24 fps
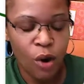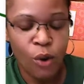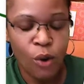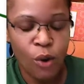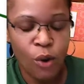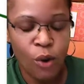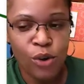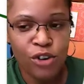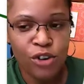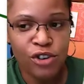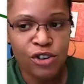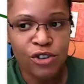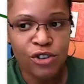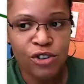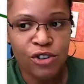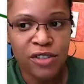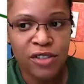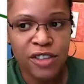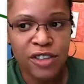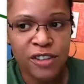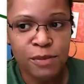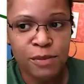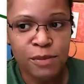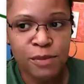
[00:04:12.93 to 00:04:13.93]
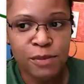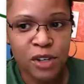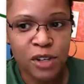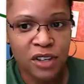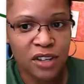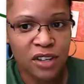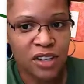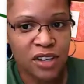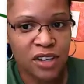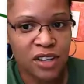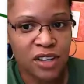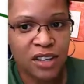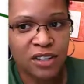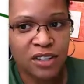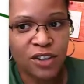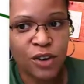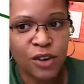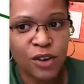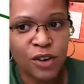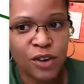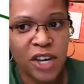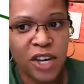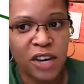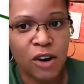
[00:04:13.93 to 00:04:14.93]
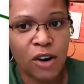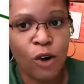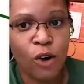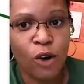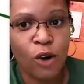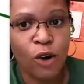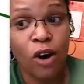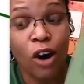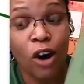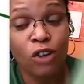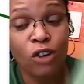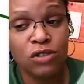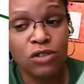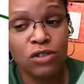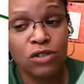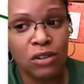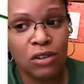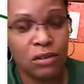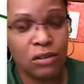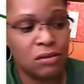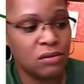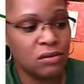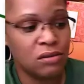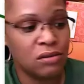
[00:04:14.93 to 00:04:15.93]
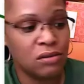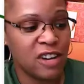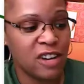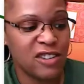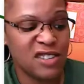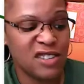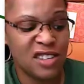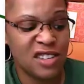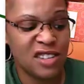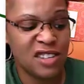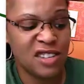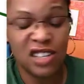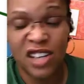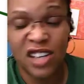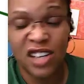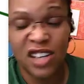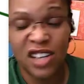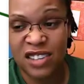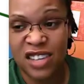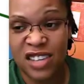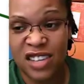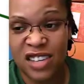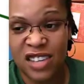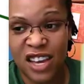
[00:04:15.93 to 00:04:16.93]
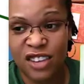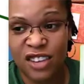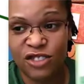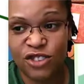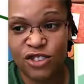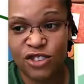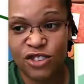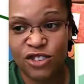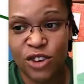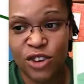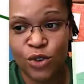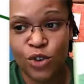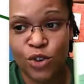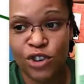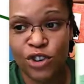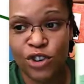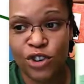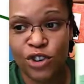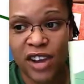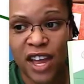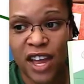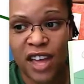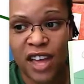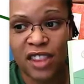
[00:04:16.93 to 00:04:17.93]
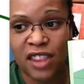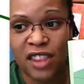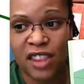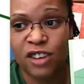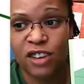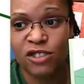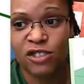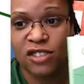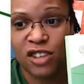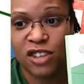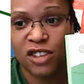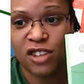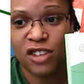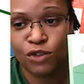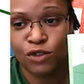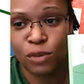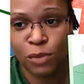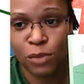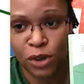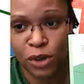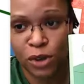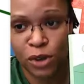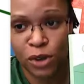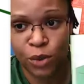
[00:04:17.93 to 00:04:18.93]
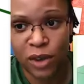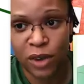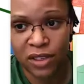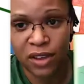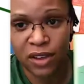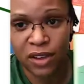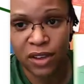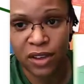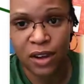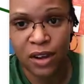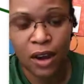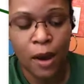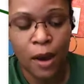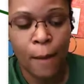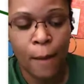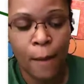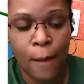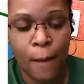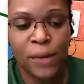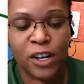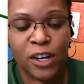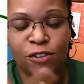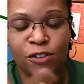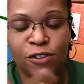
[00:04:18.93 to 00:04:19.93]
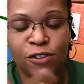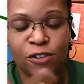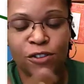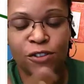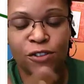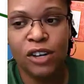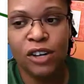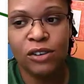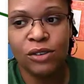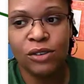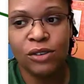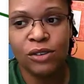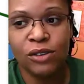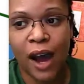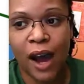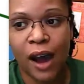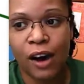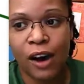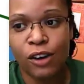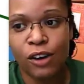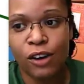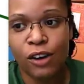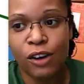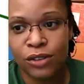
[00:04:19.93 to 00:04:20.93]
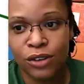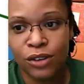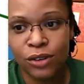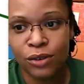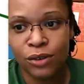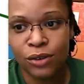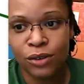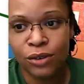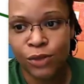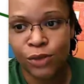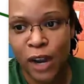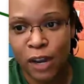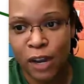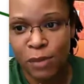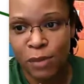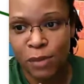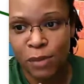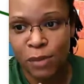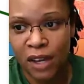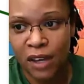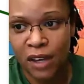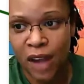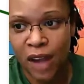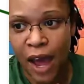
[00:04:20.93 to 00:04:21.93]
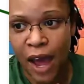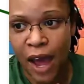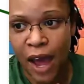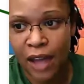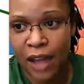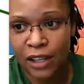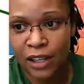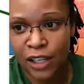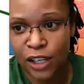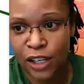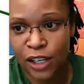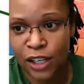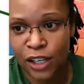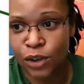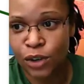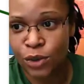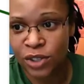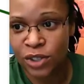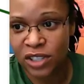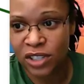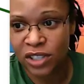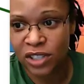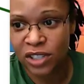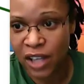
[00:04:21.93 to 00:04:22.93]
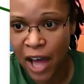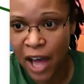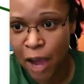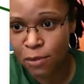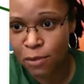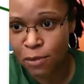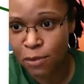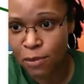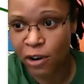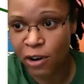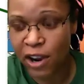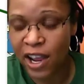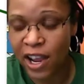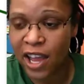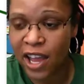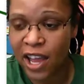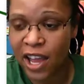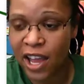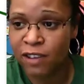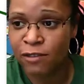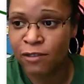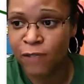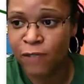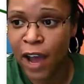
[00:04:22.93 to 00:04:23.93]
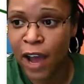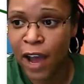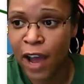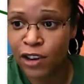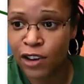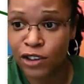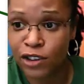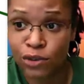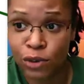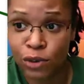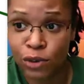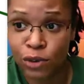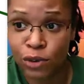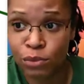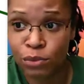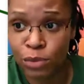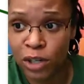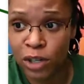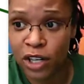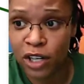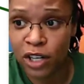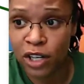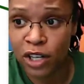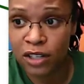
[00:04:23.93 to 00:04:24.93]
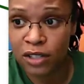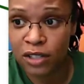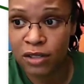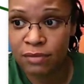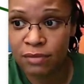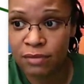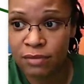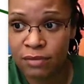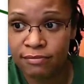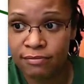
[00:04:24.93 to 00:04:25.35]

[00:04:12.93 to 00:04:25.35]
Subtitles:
order this book that they show here, or also there is a deluxe kit you can order and they'll send you a book with it. But if you don't, I also recommend highly going to the library and finding your own books.